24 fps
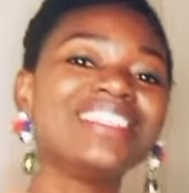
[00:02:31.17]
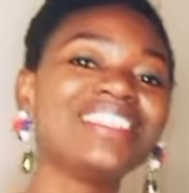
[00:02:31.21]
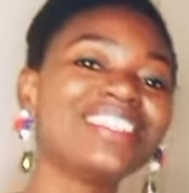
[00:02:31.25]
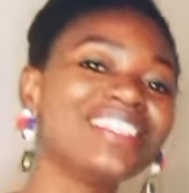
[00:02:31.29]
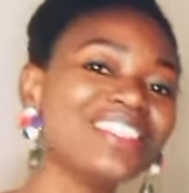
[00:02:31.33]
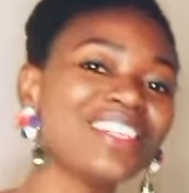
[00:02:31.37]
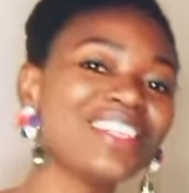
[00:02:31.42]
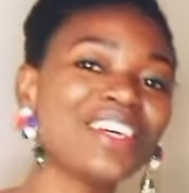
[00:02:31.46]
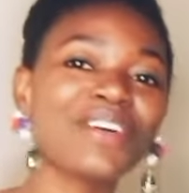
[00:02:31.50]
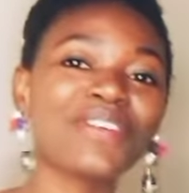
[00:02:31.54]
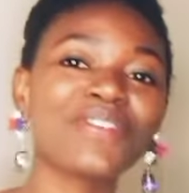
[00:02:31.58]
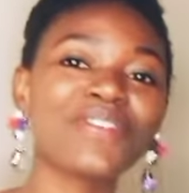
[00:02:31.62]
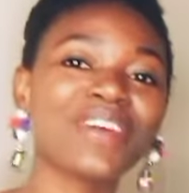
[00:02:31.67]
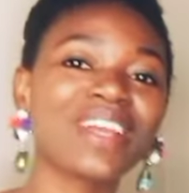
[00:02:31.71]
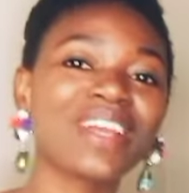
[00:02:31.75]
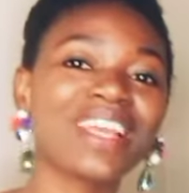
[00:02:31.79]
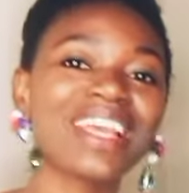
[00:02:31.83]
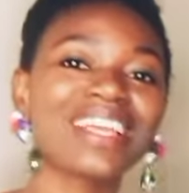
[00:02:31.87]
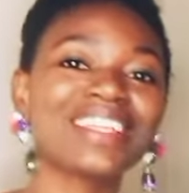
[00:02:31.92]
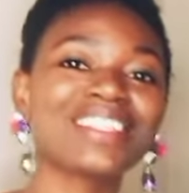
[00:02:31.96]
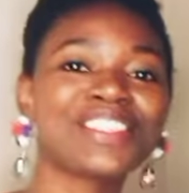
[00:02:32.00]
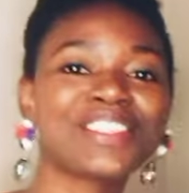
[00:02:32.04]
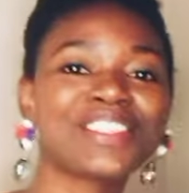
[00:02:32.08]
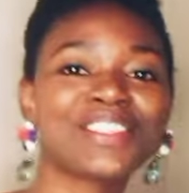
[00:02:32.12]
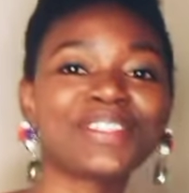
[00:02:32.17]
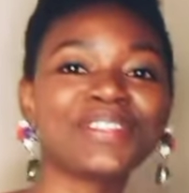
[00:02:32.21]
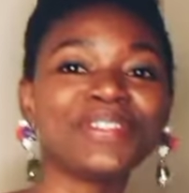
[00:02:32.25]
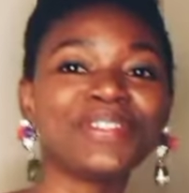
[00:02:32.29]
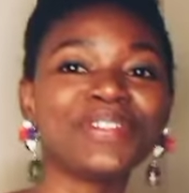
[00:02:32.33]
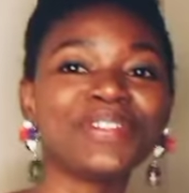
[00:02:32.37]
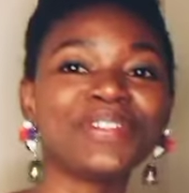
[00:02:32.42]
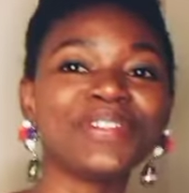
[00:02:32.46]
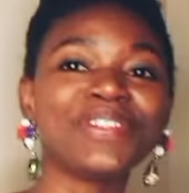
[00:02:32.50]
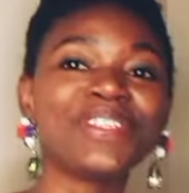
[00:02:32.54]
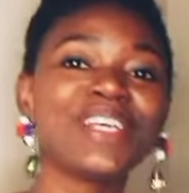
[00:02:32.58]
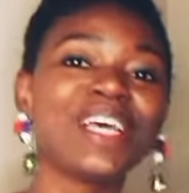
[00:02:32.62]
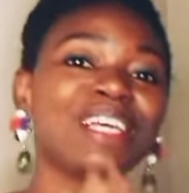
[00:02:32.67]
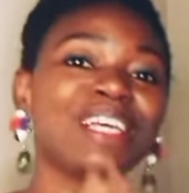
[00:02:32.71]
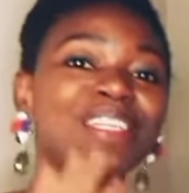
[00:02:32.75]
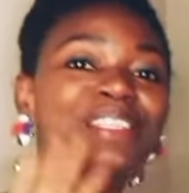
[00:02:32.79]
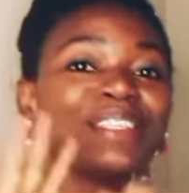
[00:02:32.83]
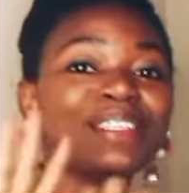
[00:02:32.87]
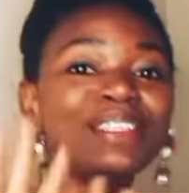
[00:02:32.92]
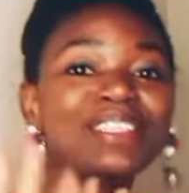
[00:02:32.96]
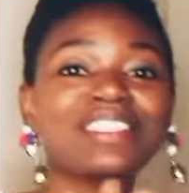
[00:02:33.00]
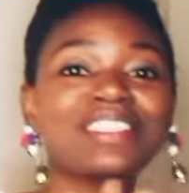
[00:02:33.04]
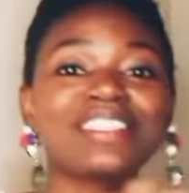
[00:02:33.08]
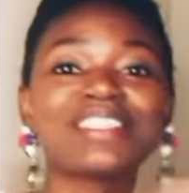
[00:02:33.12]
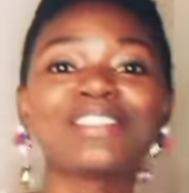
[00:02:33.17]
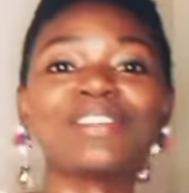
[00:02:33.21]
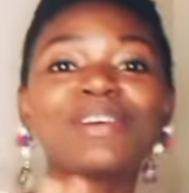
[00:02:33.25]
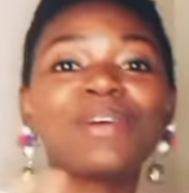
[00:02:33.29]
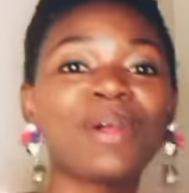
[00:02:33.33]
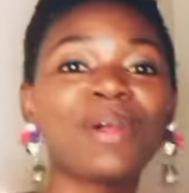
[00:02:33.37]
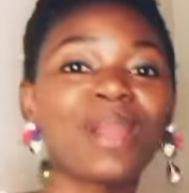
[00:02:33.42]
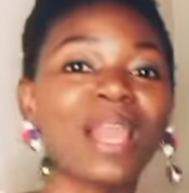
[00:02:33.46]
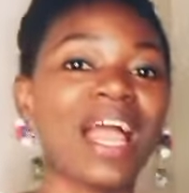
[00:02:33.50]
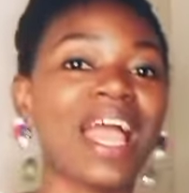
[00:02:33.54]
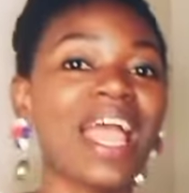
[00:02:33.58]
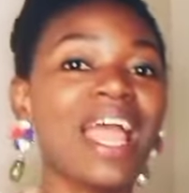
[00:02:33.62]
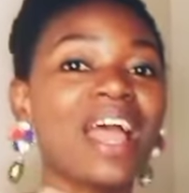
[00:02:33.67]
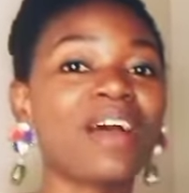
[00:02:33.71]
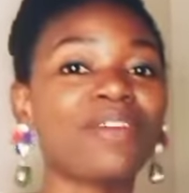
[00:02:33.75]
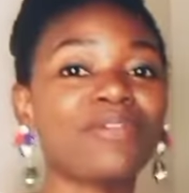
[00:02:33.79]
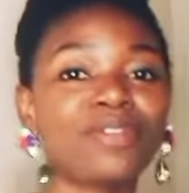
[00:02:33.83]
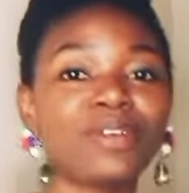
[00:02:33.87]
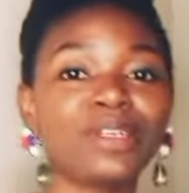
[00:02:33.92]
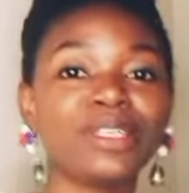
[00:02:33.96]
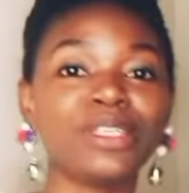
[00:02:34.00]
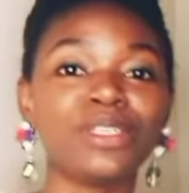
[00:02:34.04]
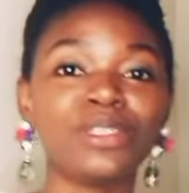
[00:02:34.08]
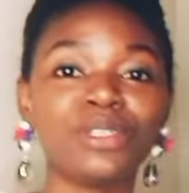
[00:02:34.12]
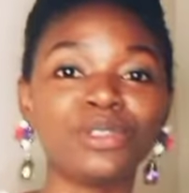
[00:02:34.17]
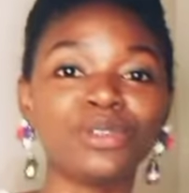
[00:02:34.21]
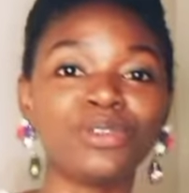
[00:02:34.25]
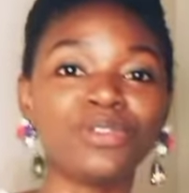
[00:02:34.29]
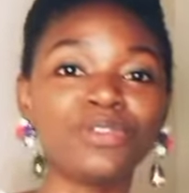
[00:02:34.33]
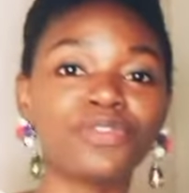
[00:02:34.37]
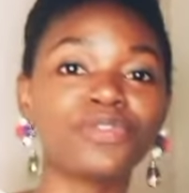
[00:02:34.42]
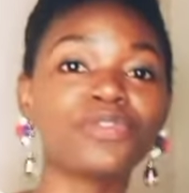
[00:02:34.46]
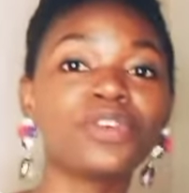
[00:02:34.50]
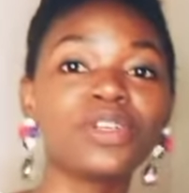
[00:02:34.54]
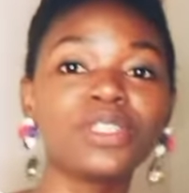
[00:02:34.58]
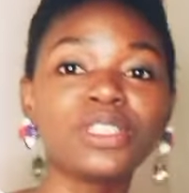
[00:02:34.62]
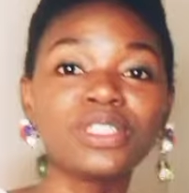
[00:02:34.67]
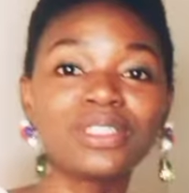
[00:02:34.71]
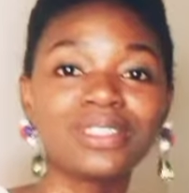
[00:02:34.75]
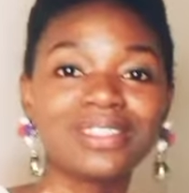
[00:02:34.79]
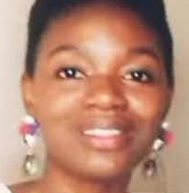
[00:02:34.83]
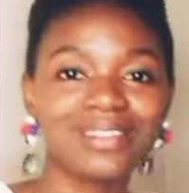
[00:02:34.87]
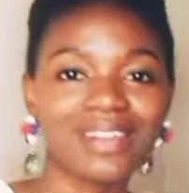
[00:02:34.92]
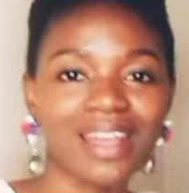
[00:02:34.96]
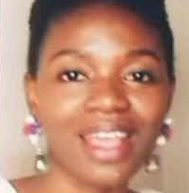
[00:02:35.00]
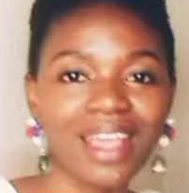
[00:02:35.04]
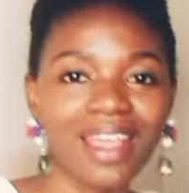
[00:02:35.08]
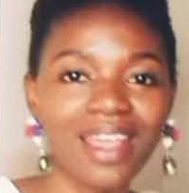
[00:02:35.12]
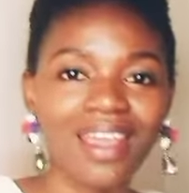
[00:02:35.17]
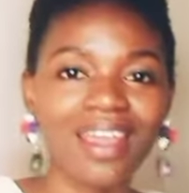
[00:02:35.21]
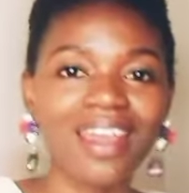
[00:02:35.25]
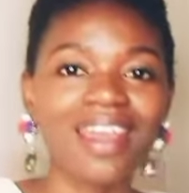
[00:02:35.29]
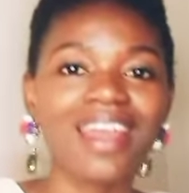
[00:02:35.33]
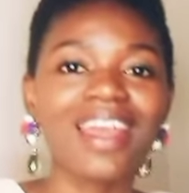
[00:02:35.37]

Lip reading: Do not forget to, so this is all I have for you for today.